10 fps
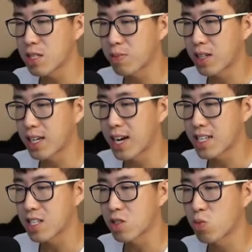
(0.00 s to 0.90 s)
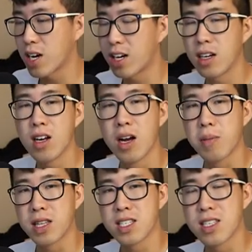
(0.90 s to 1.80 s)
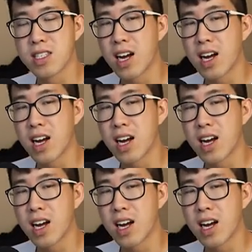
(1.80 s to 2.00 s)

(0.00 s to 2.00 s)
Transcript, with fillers: blood gas as well, but this is not